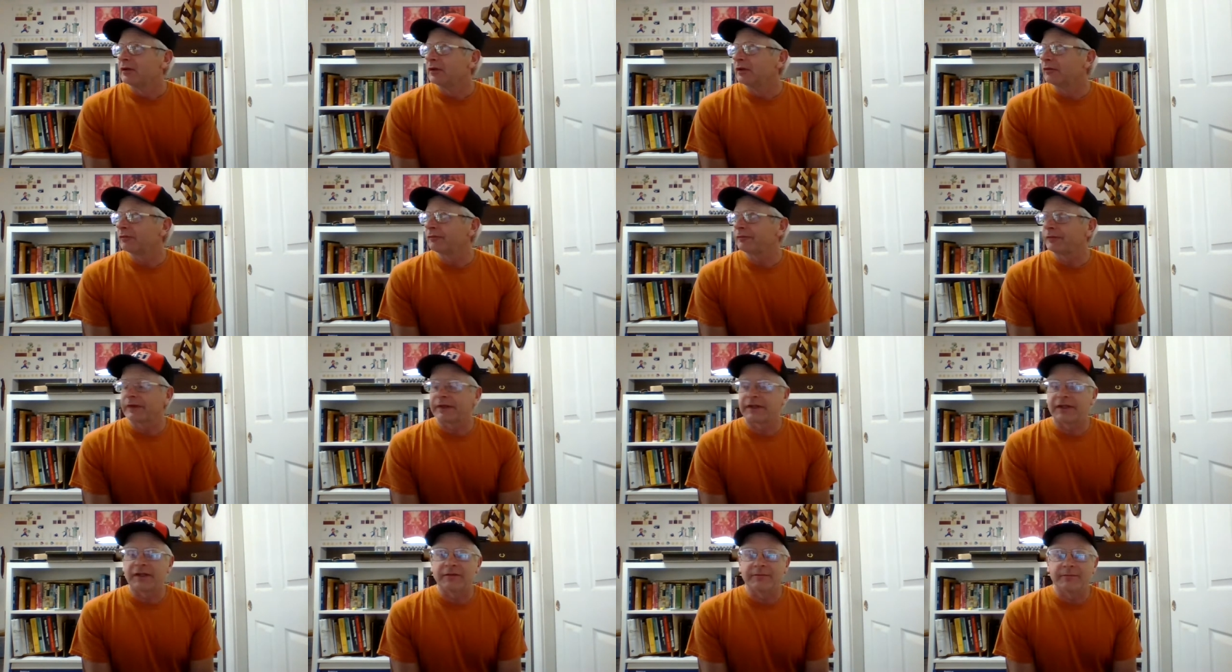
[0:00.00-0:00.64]
You'll
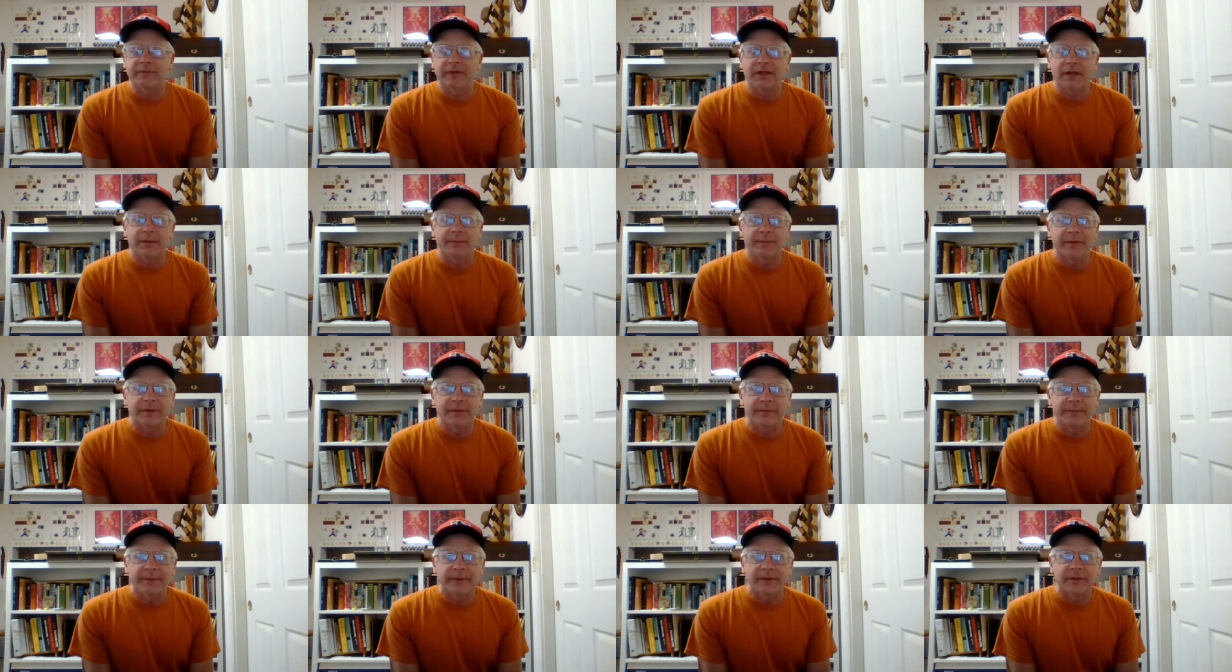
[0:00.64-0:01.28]
forgive me, I'm
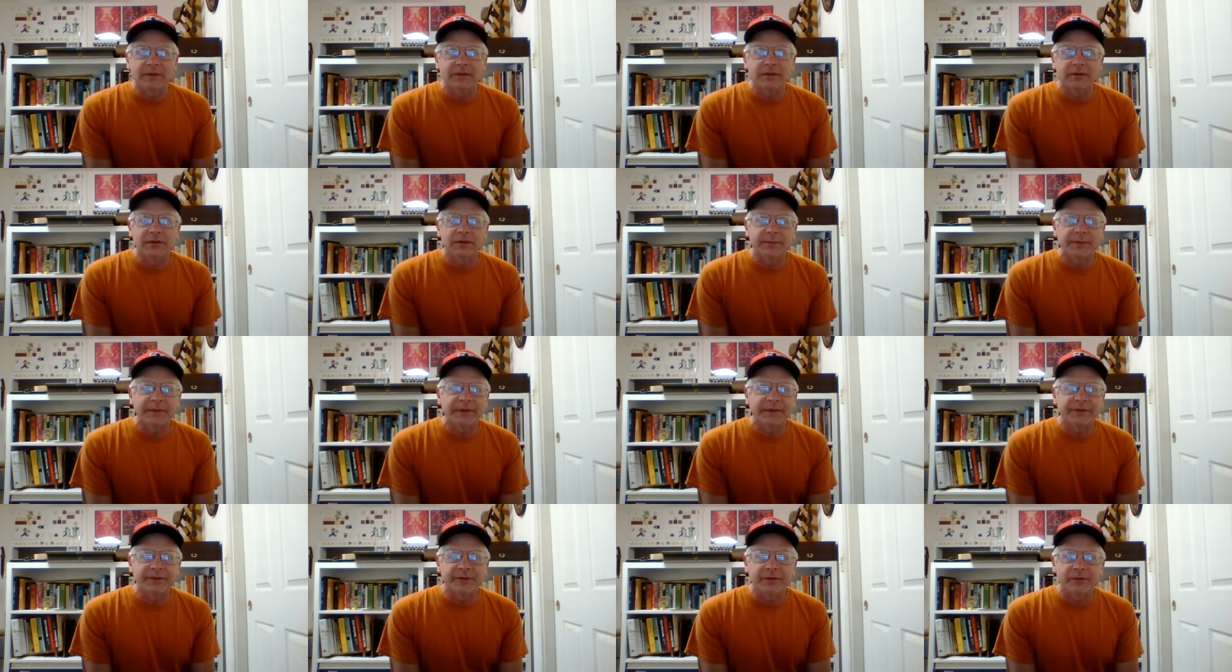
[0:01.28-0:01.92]
going to be a little
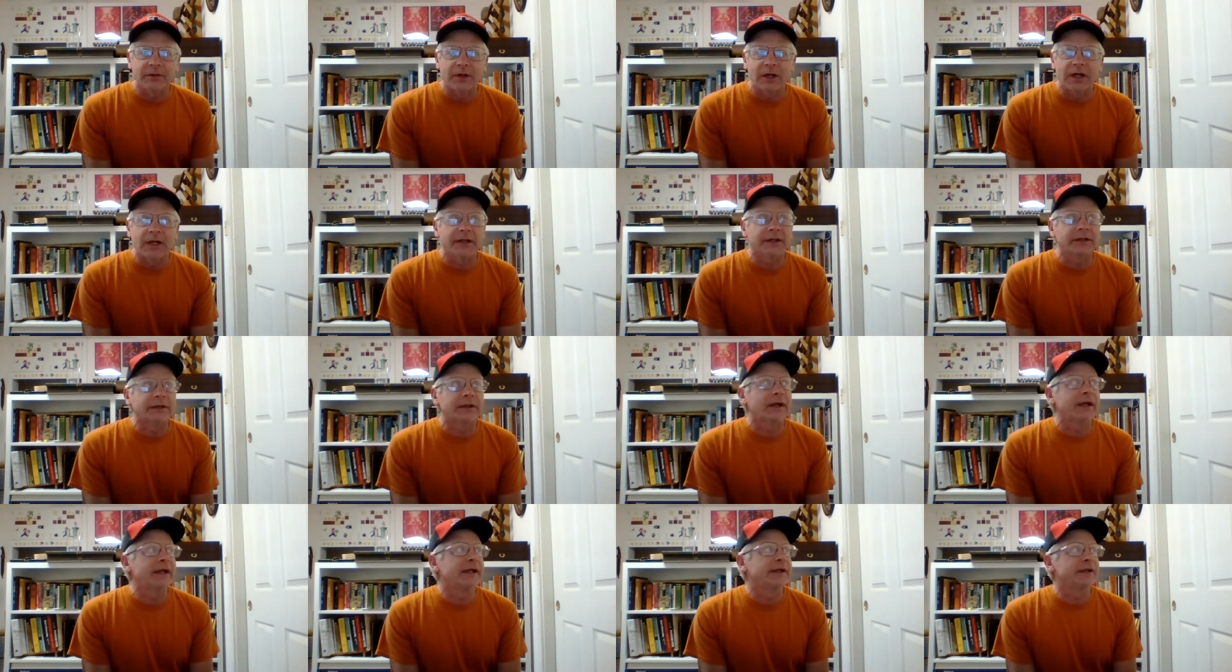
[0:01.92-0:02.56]
bit
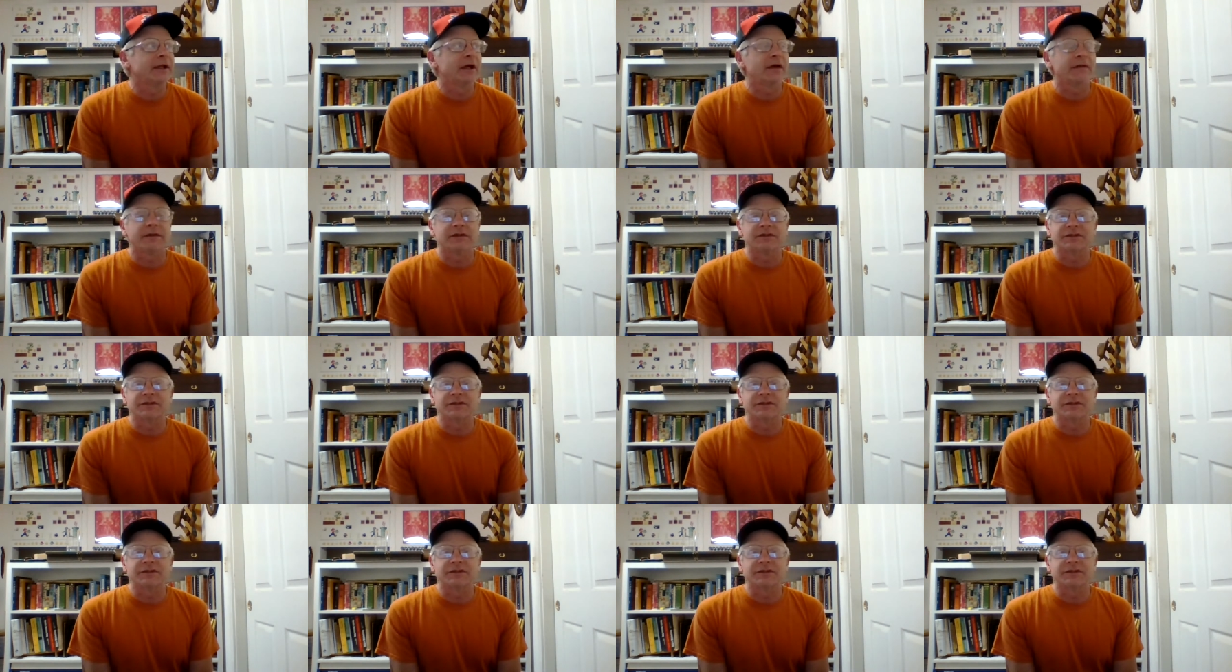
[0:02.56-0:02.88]
neurotic right now.